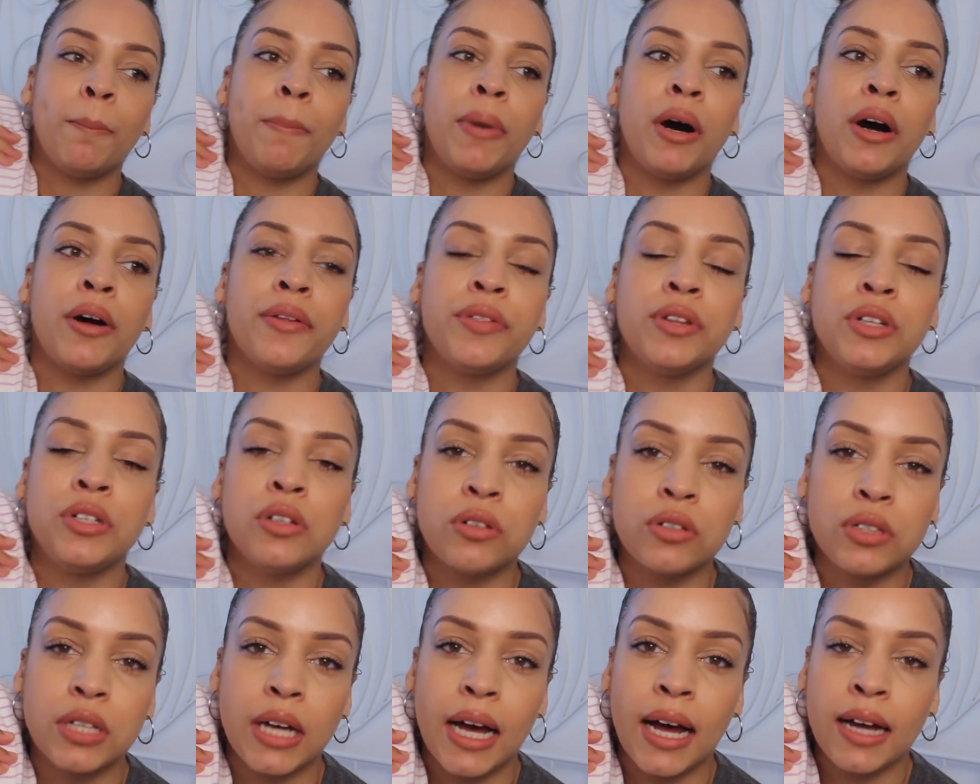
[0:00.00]
but the
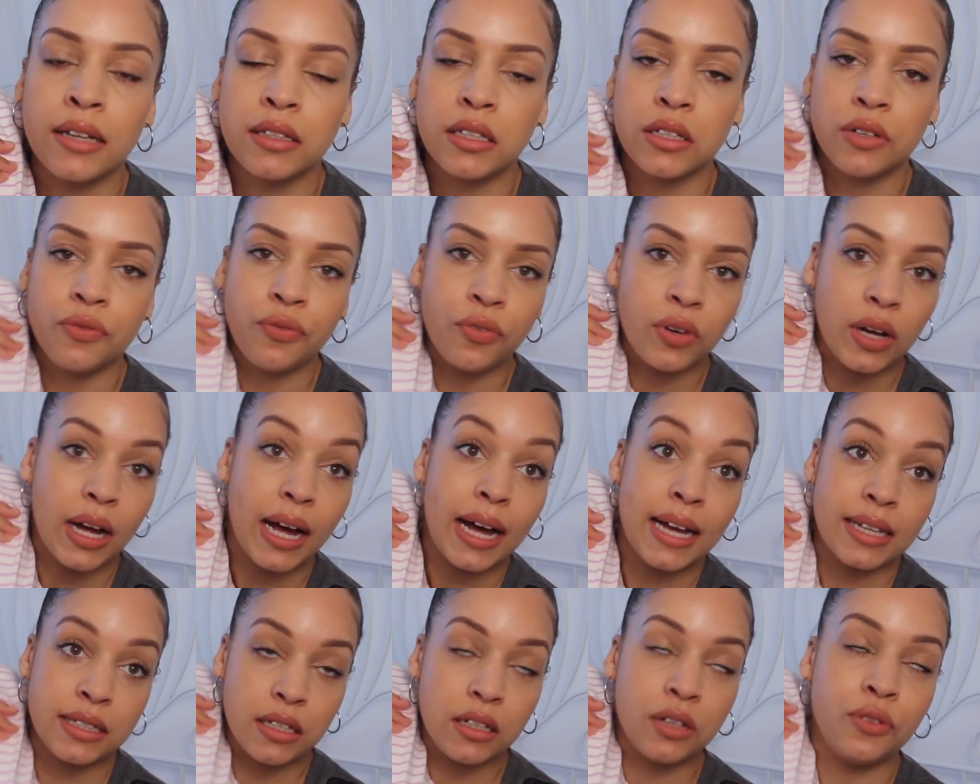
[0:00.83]
doctor has
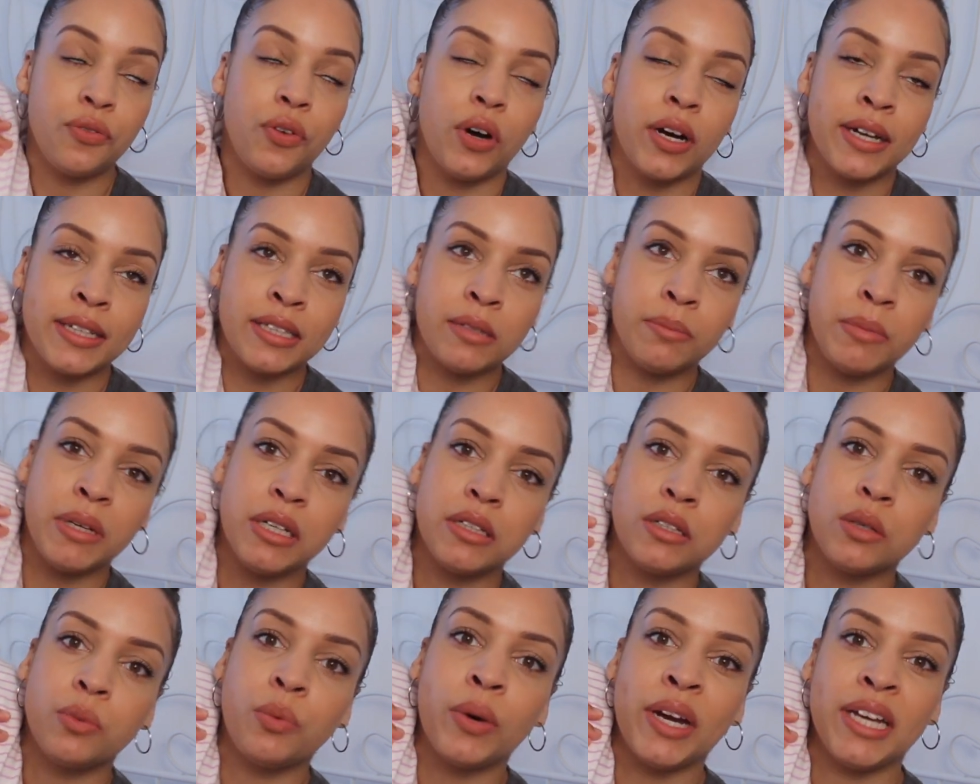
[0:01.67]
advised
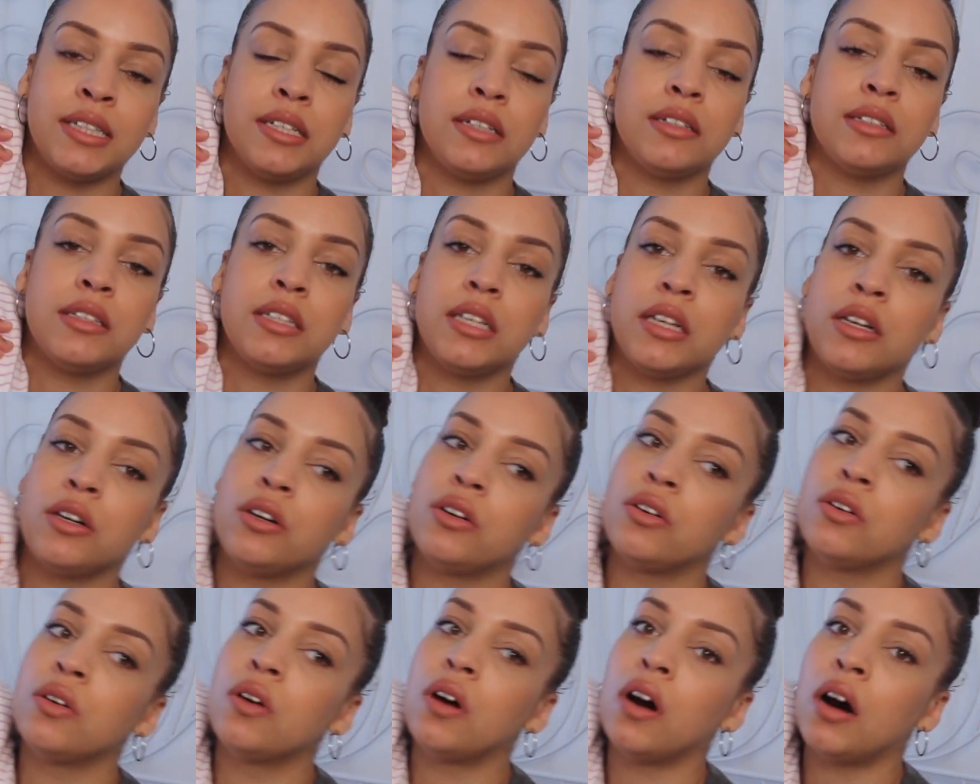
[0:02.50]
me to wait
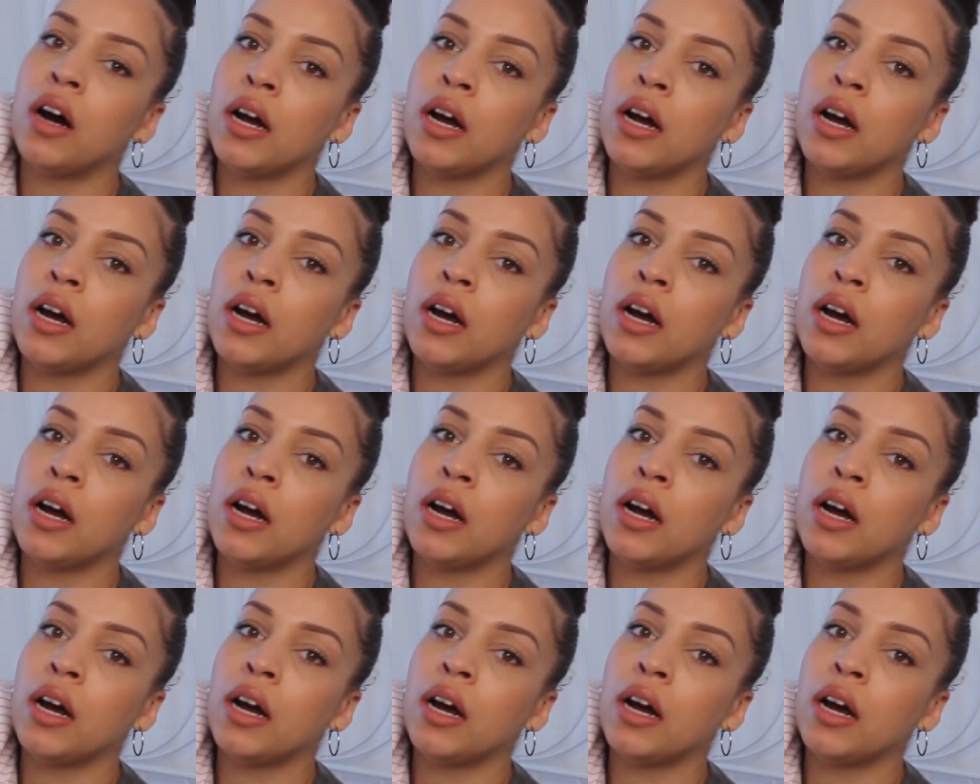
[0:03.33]
until